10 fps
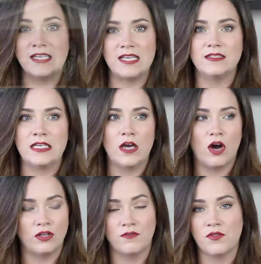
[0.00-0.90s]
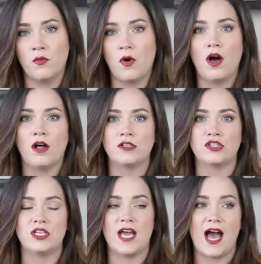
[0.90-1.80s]
neatly all over the walls.
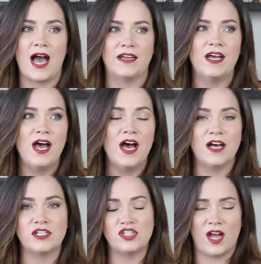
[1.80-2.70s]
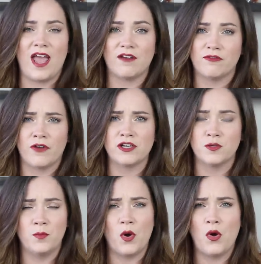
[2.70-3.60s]
She had a giant
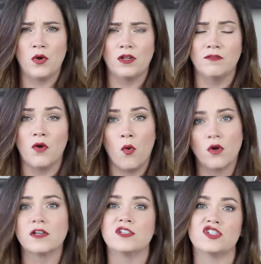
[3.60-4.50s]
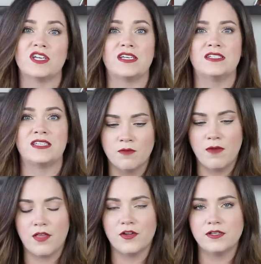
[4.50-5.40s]
fresh bowl of oranges. Her
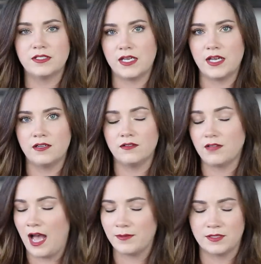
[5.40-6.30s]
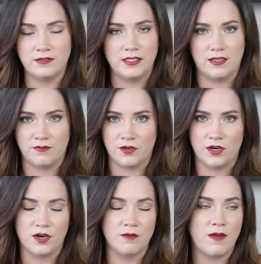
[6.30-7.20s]
mother did absolutely love
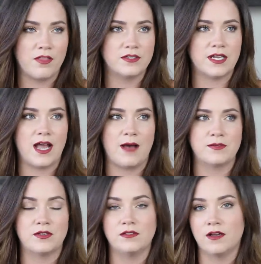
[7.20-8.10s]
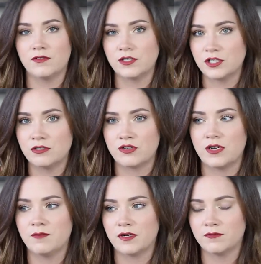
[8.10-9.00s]
her. Her mother did absolutely love her
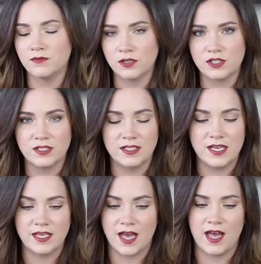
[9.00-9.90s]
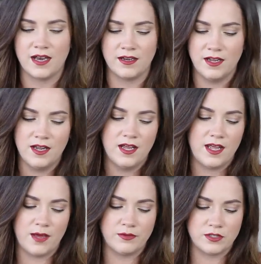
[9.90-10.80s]
children, but unfortunately again,
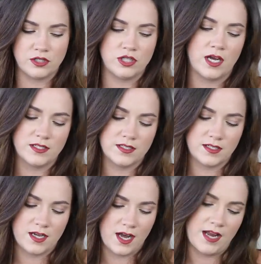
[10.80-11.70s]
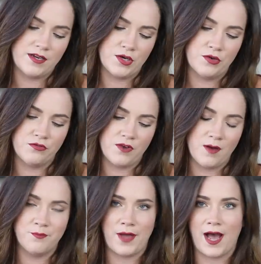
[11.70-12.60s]
it was just kind of
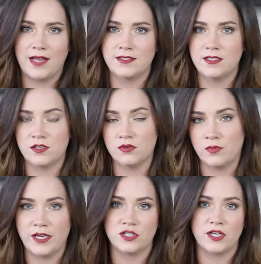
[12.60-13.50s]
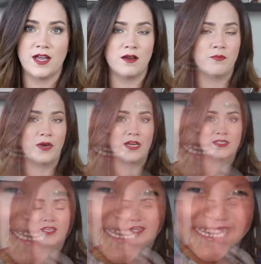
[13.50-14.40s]
a bad situation.
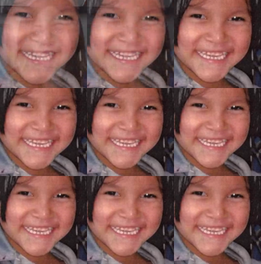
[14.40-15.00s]
But Tamra